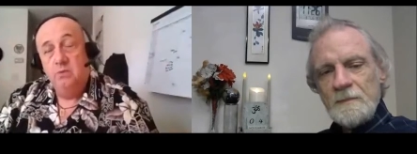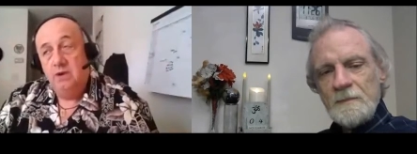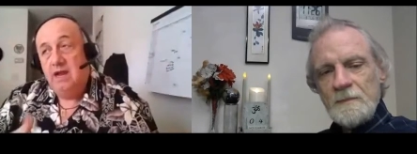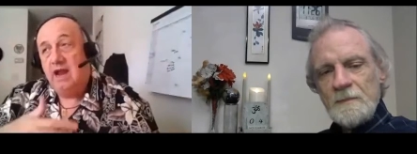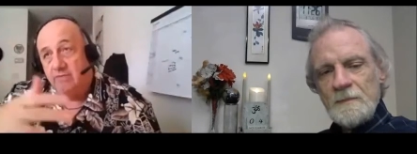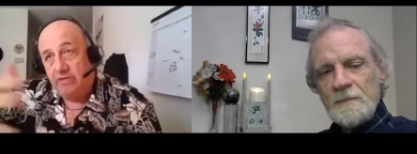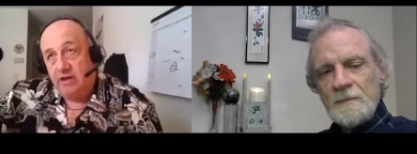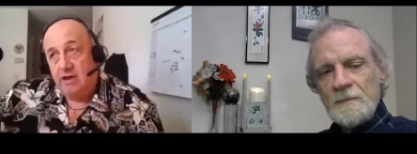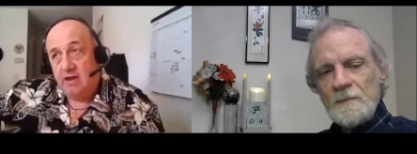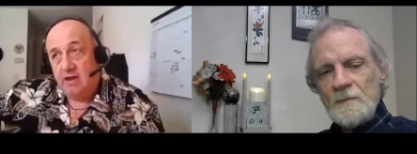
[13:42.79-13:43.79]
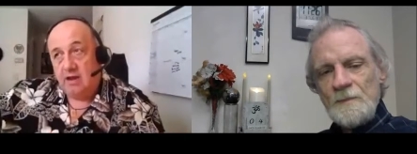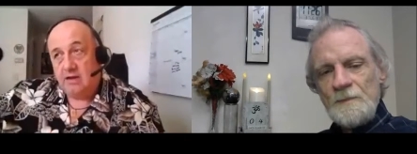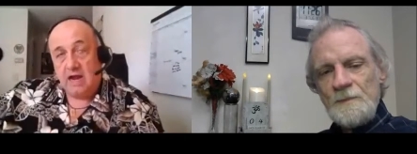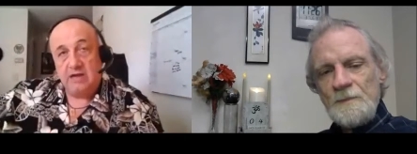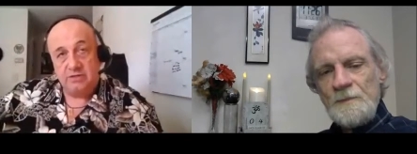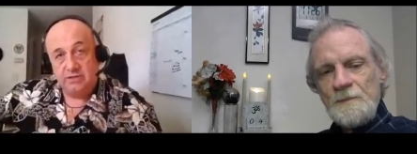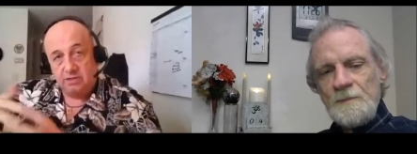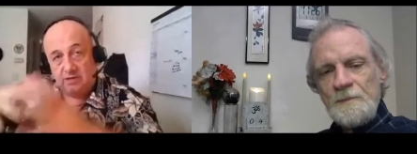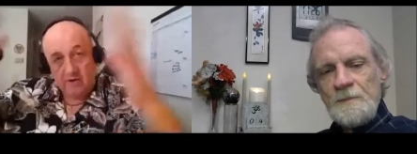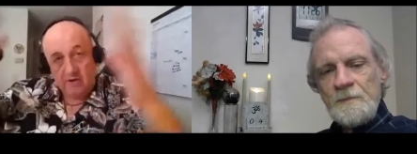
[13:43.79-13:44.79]
Speaker 1: We have the uh,
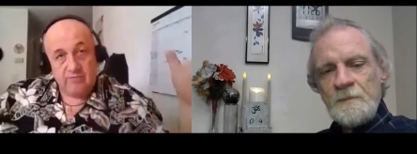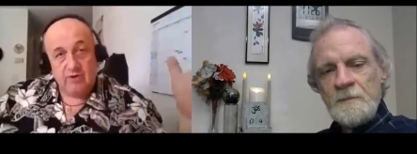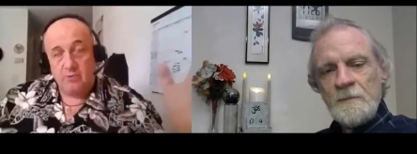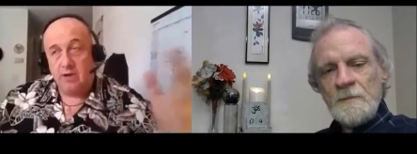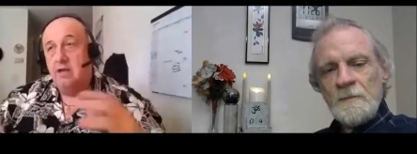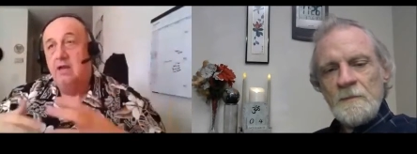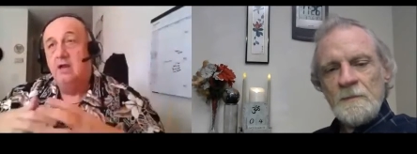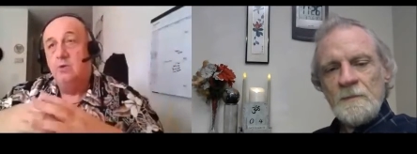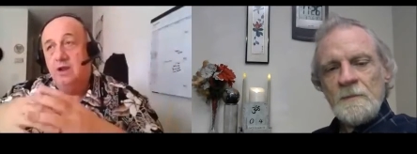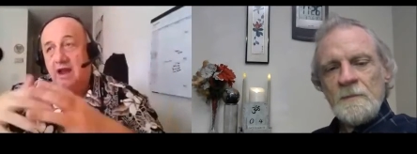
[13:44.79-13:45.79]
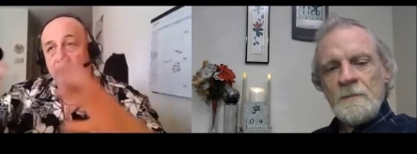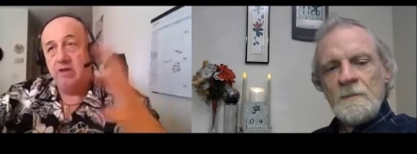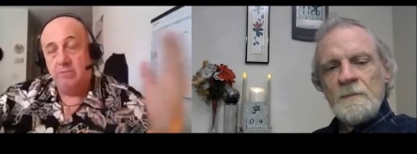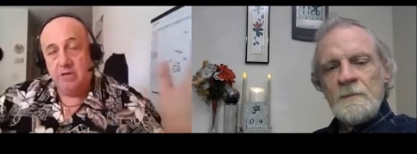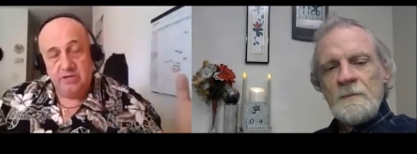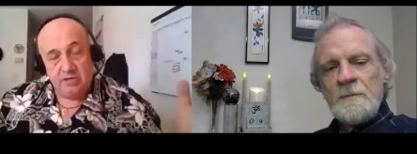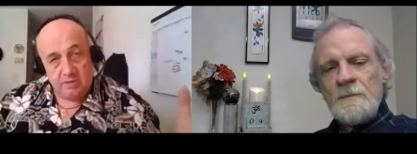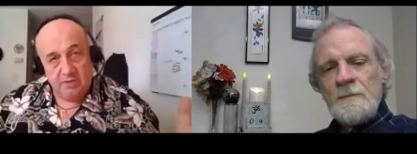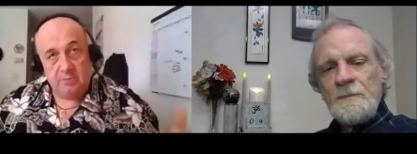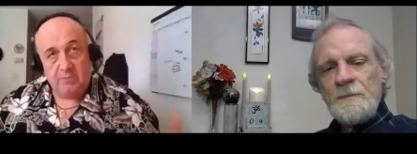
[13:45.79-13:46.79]
consciousness of everyone. We have the ability
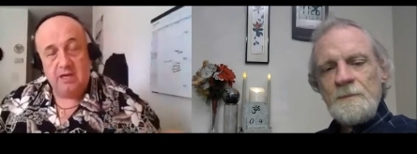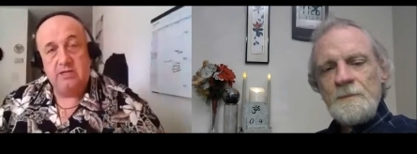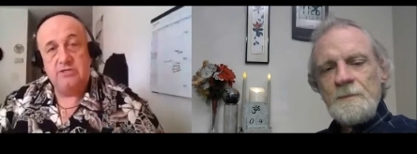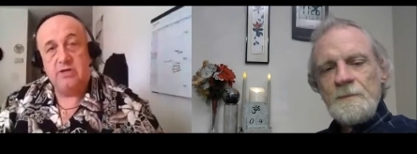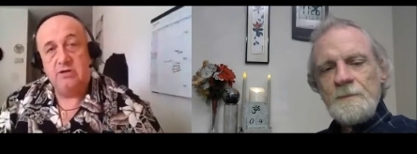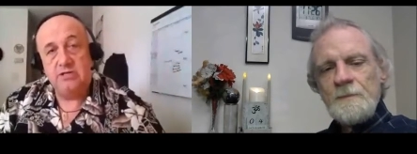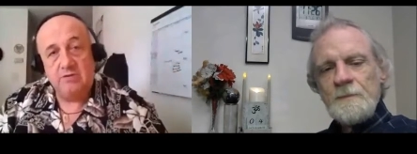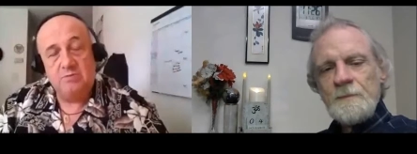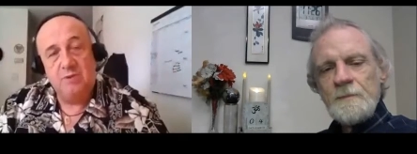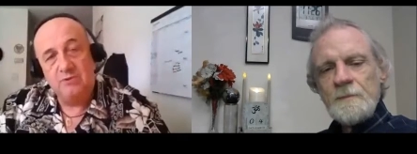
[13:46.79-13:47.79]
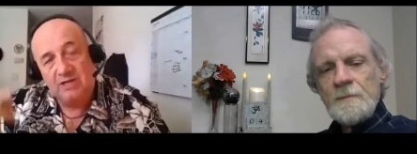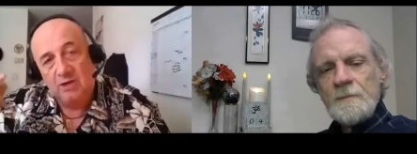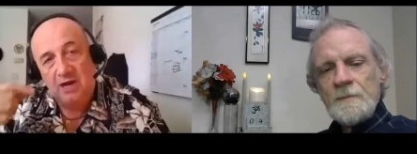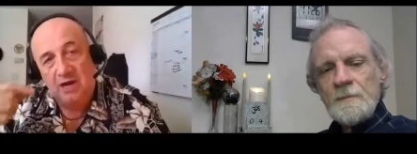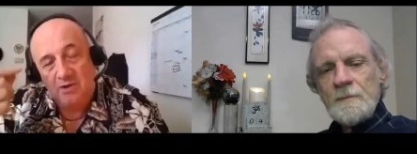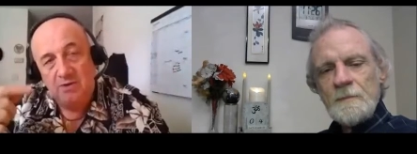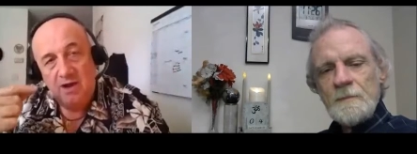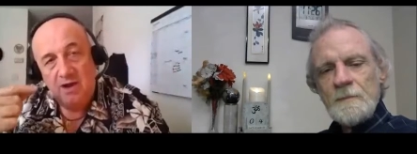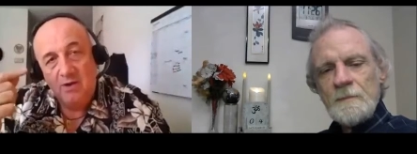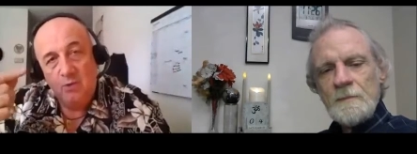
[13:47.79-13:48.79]
to manipulate this ourselves. But see, we don't.
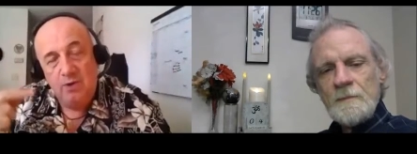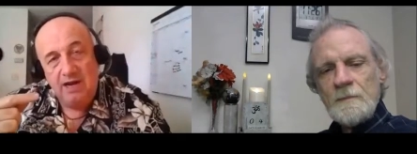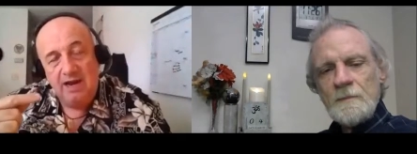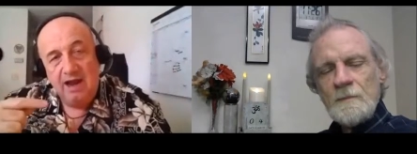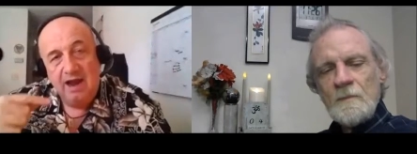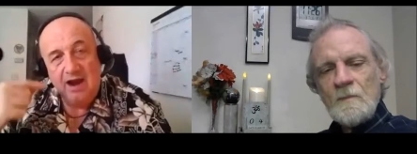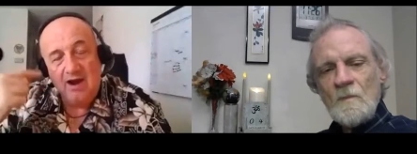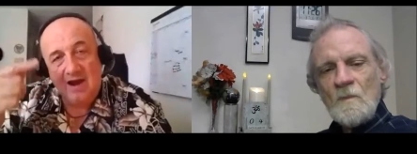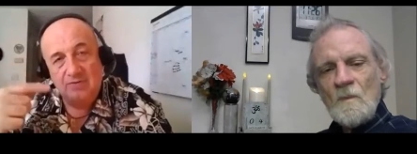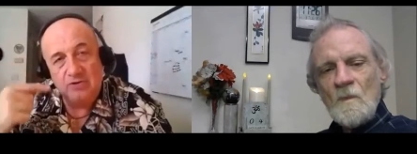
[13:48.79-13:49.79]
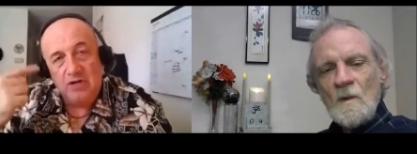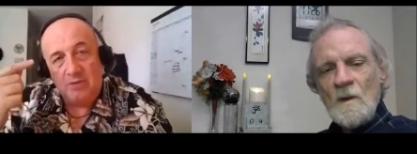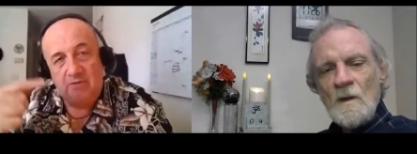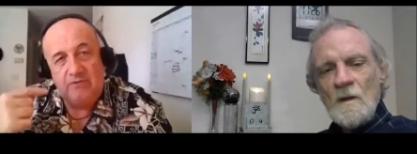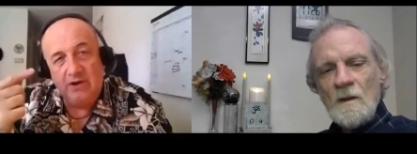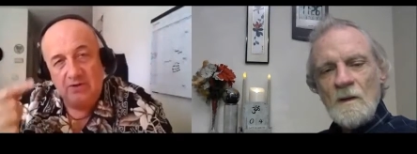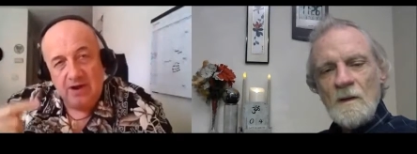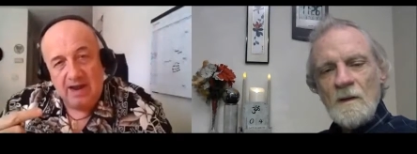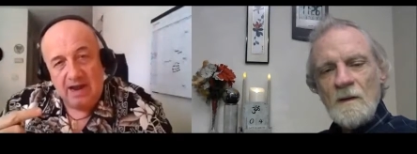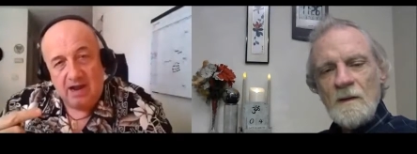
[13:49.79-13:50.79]
We are having trouble figuring
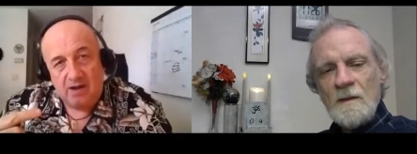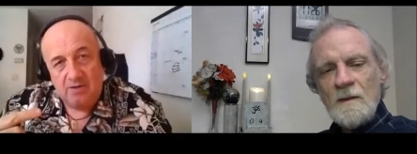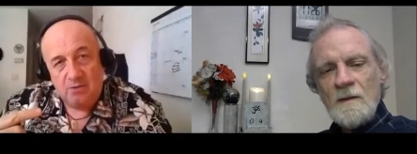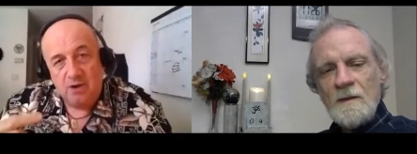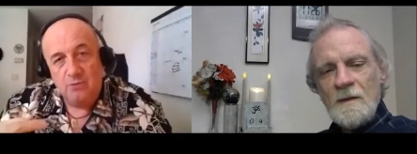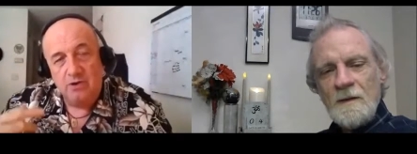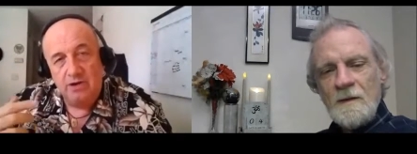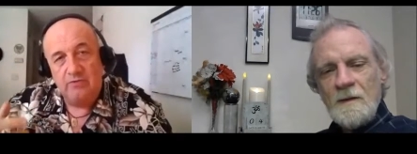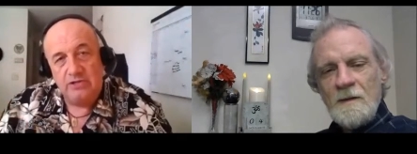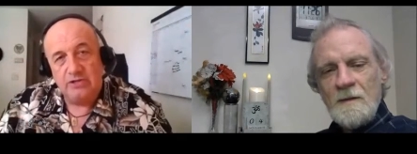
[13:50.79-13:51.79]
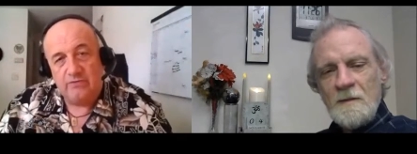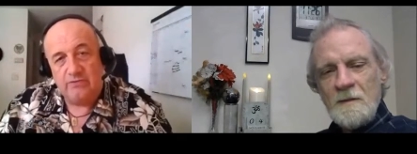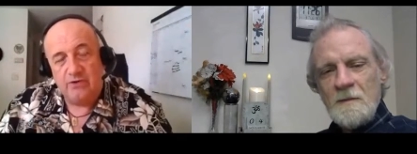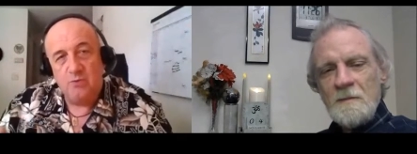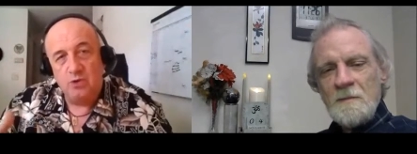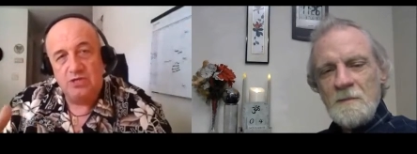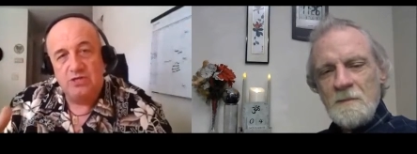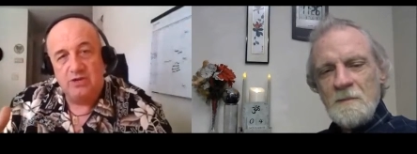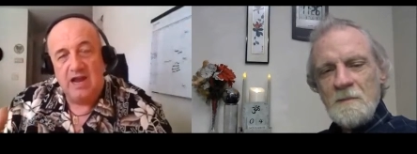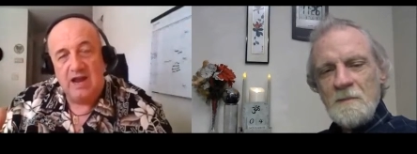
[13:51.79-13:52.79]
that out. Why we're in the physical form, we
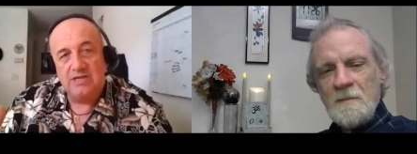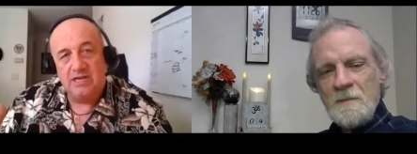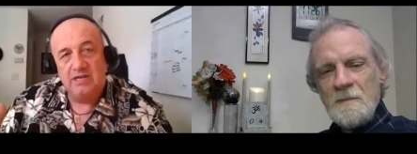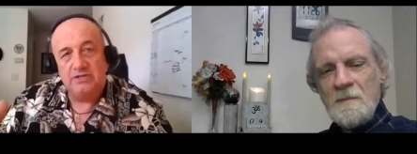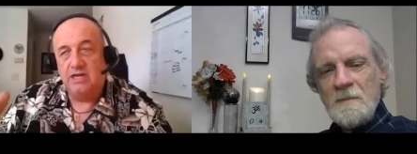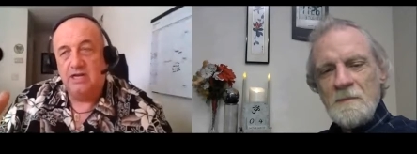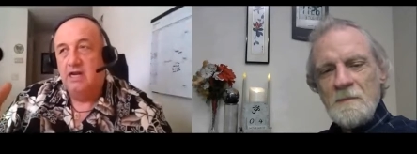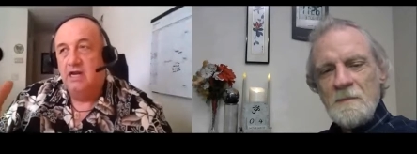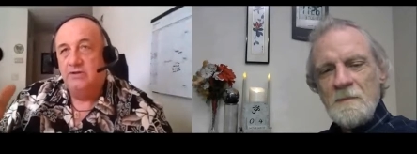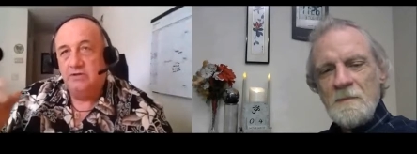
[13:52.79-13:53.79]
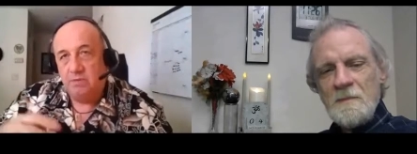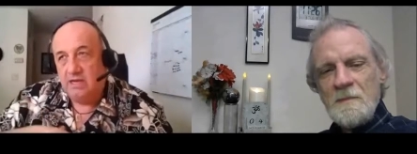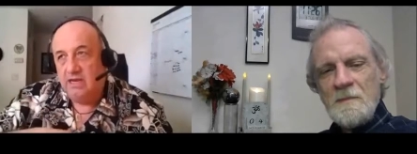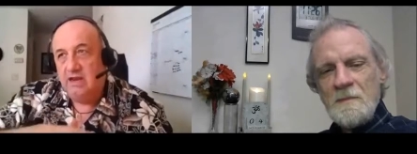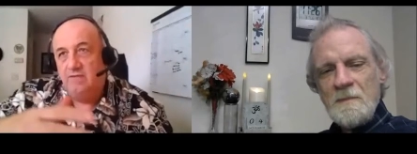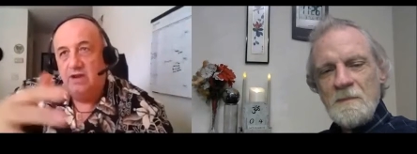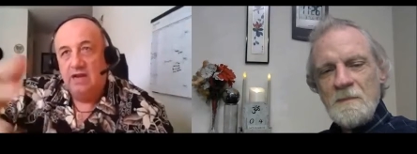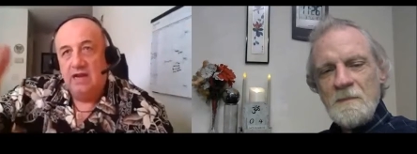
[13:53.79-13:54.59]
still have a tendency to believe